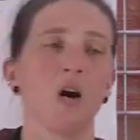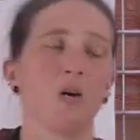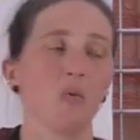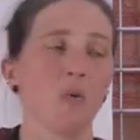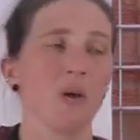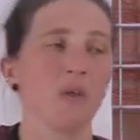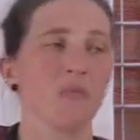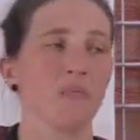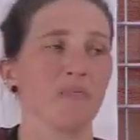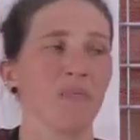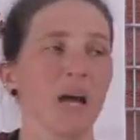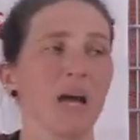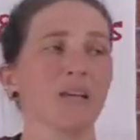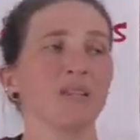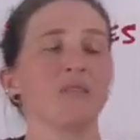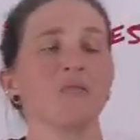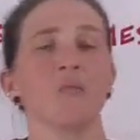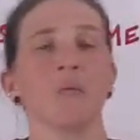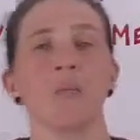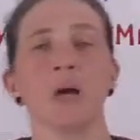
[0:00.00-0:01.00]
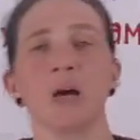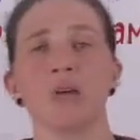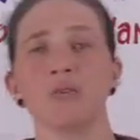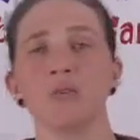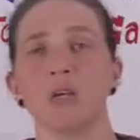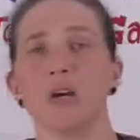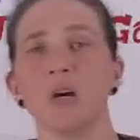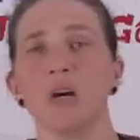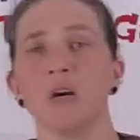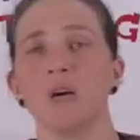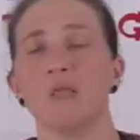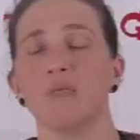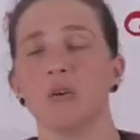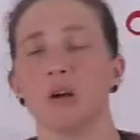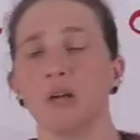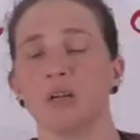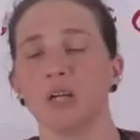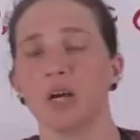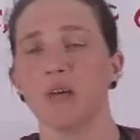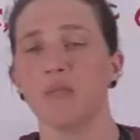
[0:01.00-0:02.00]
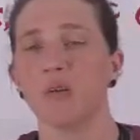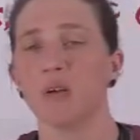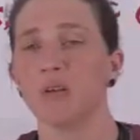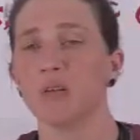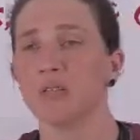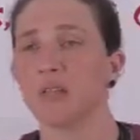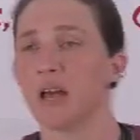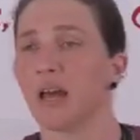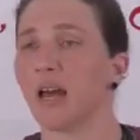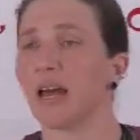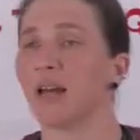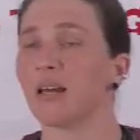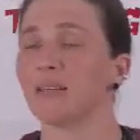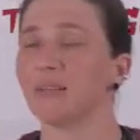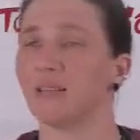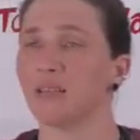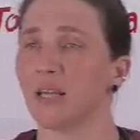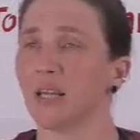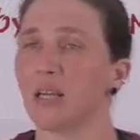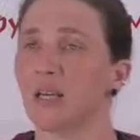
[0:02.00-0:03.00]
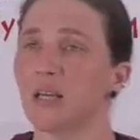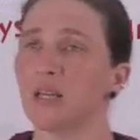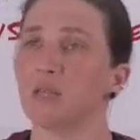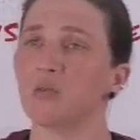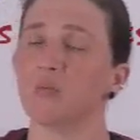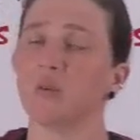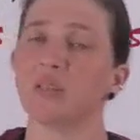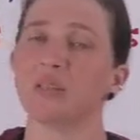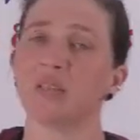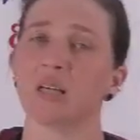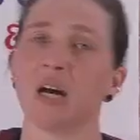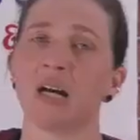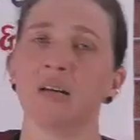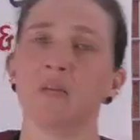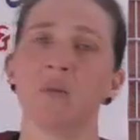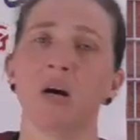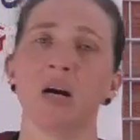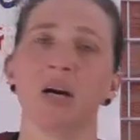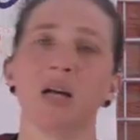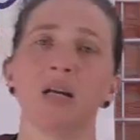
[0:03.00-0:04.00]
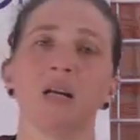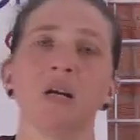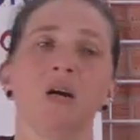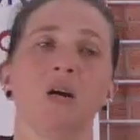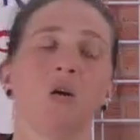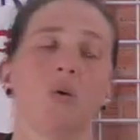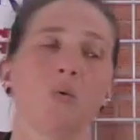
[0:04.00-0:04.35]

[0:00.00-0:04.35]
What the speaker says: with massive amounts of covers, as is with Dynamite,